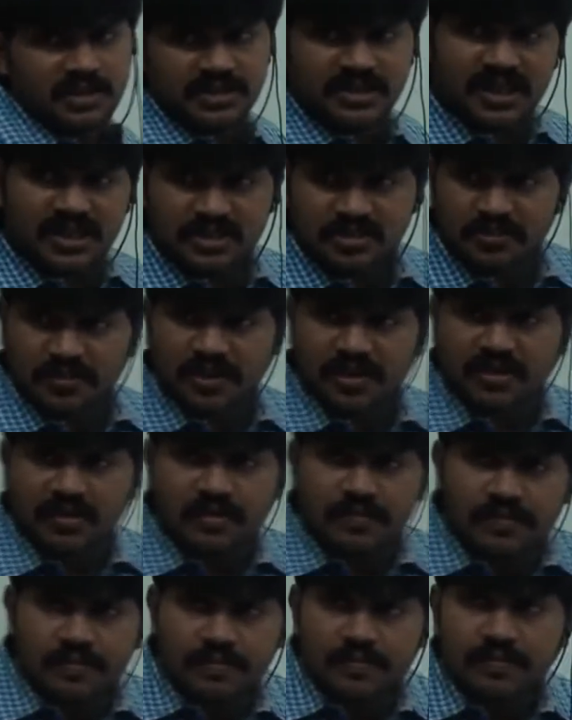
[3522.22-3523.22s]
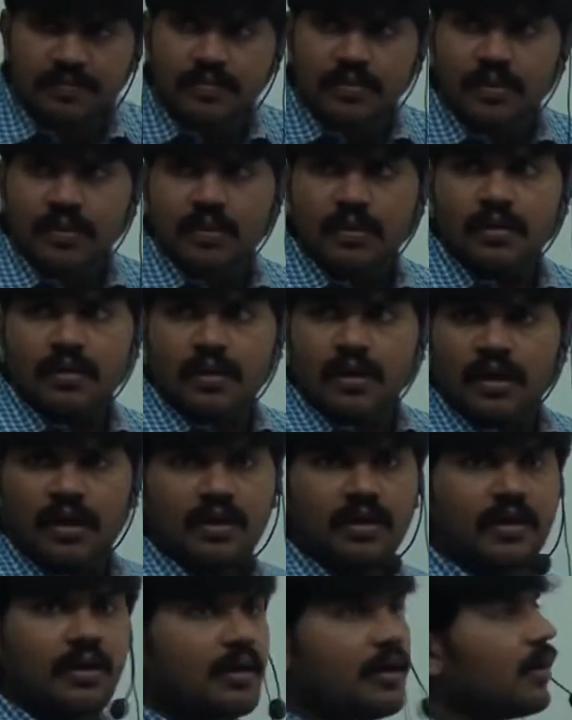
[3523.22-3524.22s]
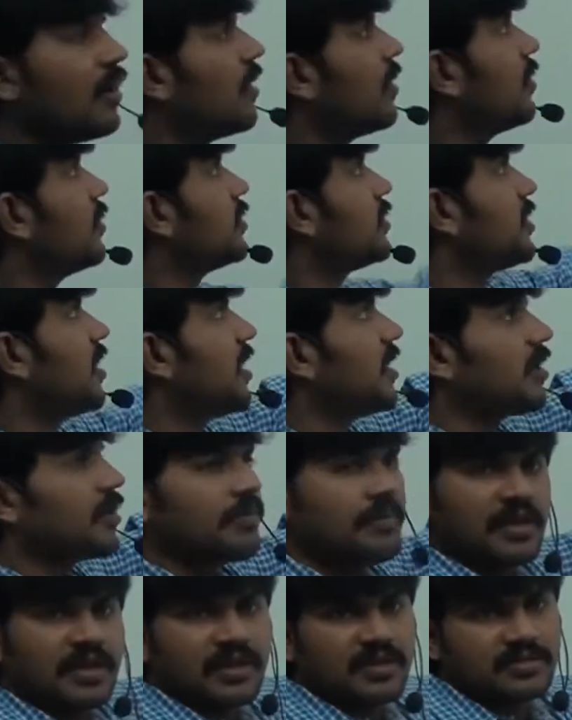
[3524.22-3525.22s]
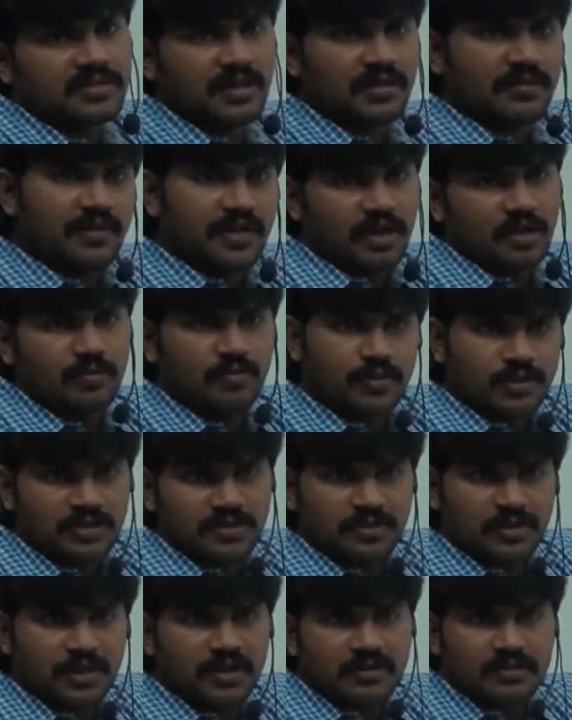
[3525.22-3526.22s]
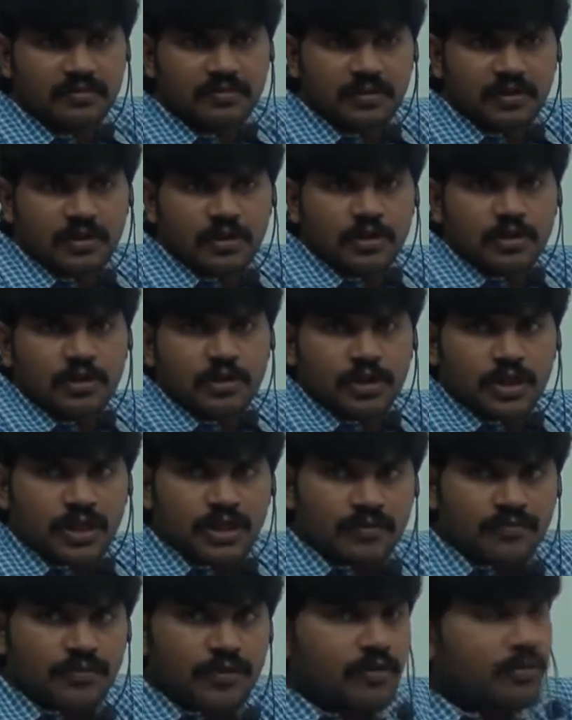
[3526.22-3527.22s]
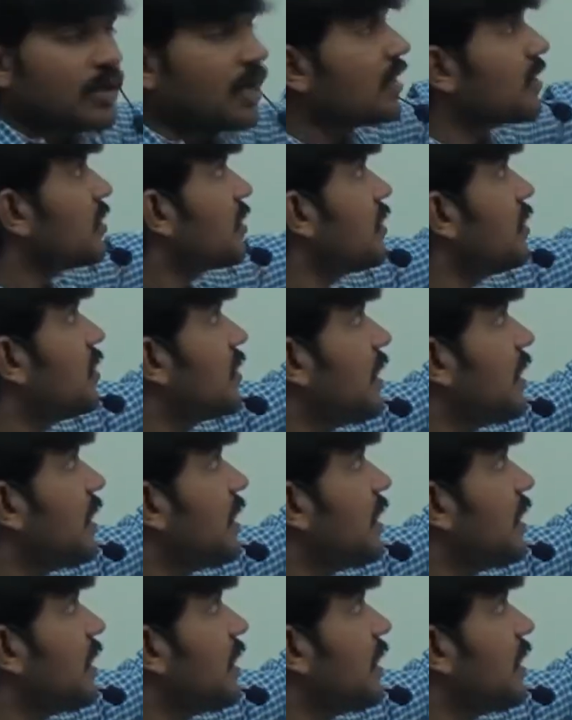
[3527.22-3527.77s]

instance method? Array static methods anyway not possible. If you can't